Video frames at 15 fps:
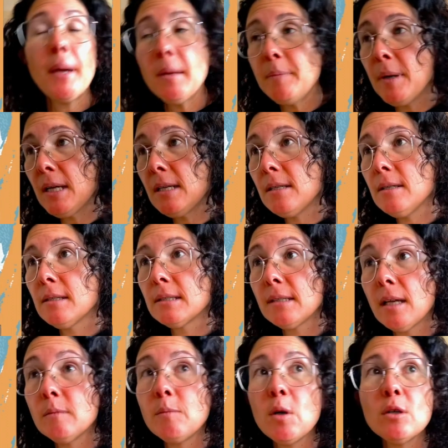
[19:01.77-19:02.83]
PayPal
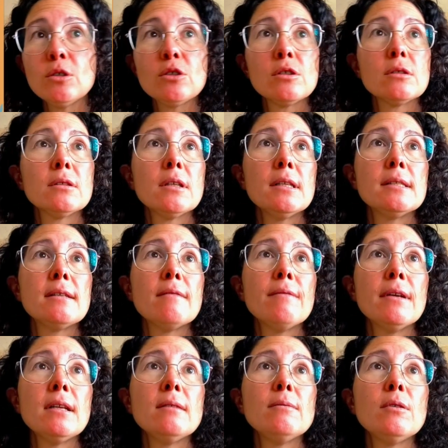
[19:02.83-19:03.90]
sandbox that it's
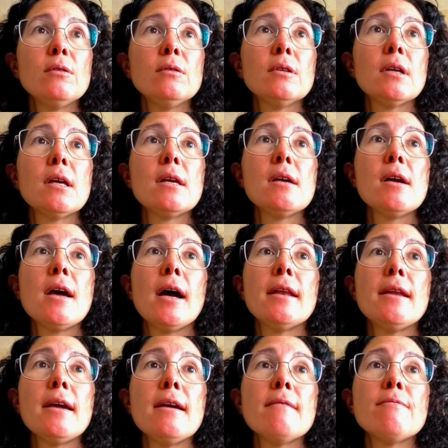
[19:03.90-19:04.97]
available,
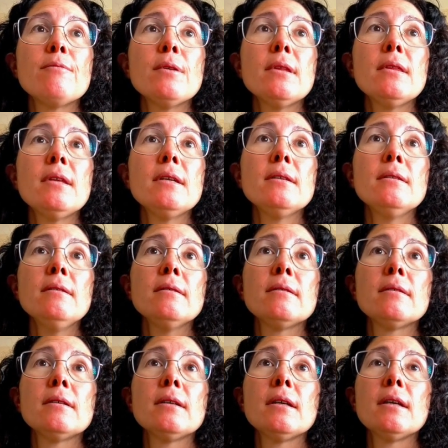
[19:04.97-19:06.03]
and everything
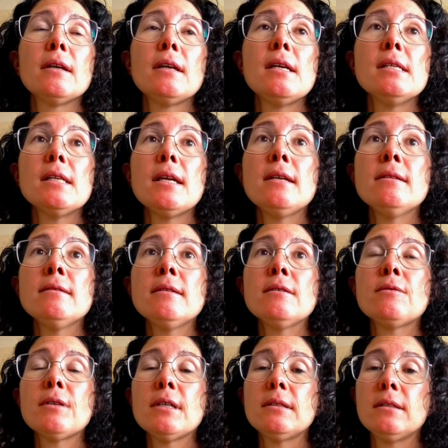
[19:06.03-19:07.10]
is
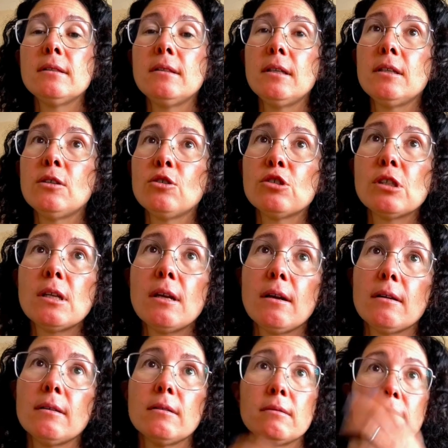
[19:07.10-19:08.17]
integrated in
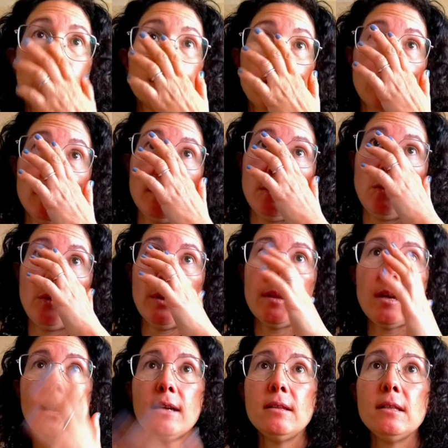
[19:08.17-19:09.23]
OCI with
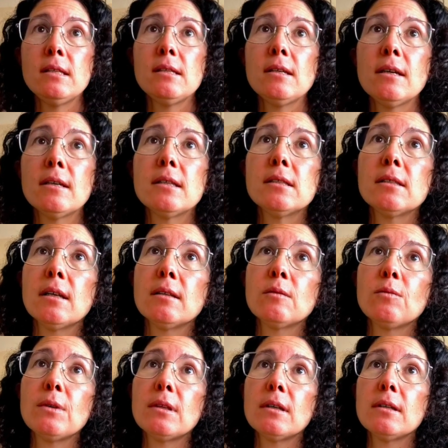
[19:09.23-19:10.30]
IDCS and
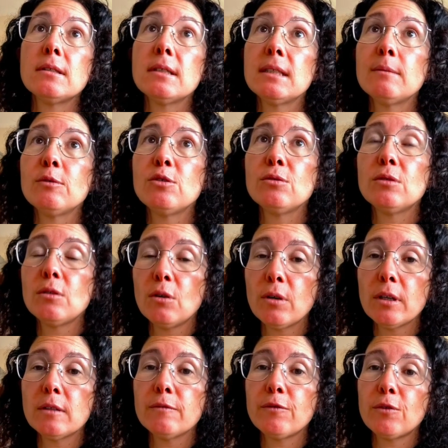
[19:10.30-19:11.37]
with a GWG
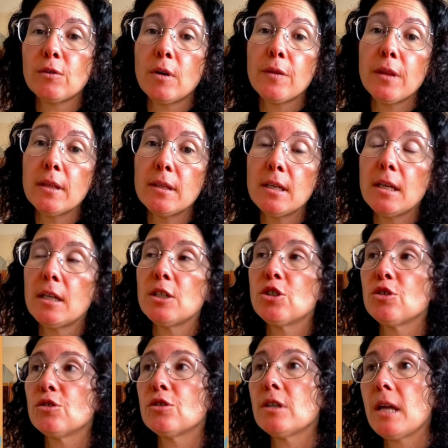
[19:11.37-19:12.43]
token for
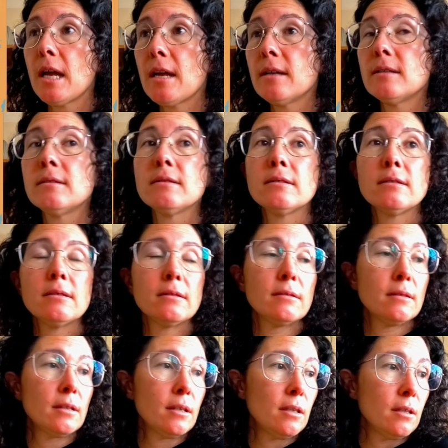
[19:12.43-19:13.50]
authentication and
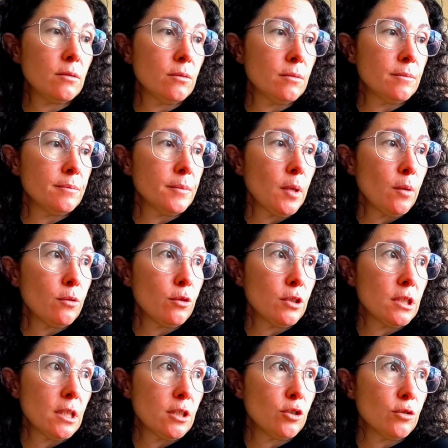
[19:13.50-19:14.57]

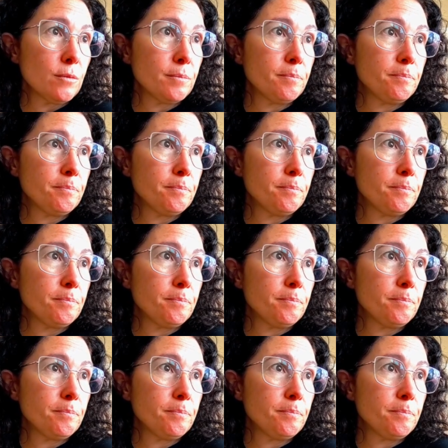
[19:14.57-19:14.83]
authorization.